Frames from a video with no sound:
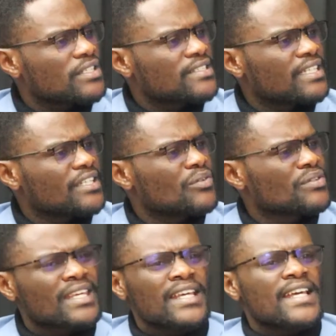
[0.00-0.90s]
who are telling you
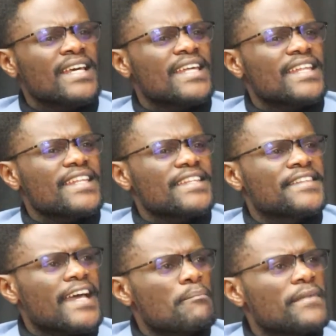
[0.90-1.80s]

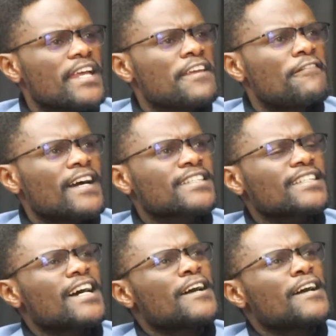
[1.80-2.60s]
they are. In fact,